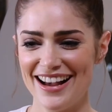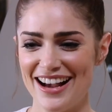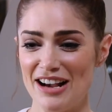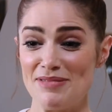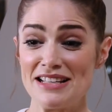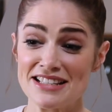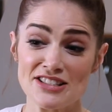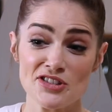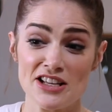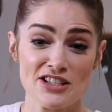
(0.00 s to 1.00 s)
Uh, but he's a
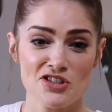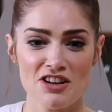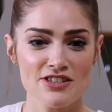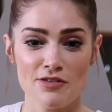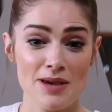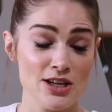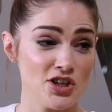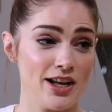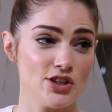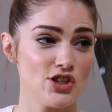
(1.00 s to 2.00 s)
it's a
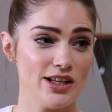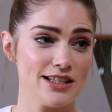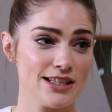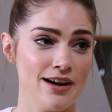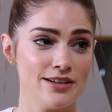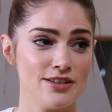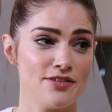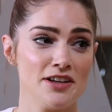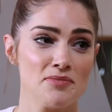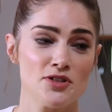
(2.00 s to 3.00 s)
transformation actually this character
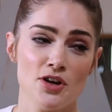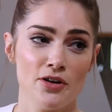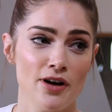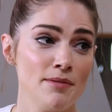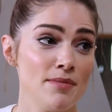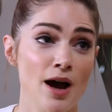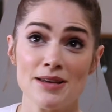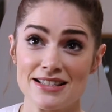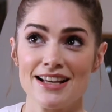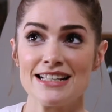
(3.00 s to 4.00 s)
for him. So I'm I'm
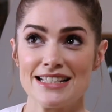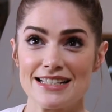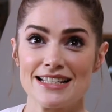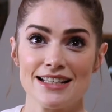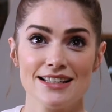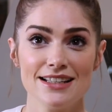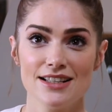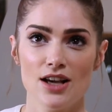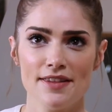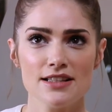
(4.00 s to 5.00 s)
excited to.
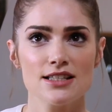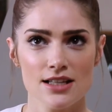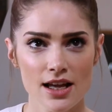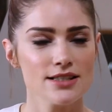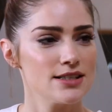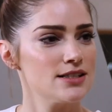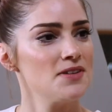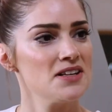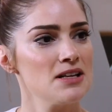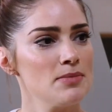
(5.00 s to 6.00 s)
I think tonight's his
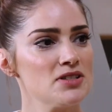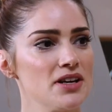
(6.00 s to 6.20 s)
first episode.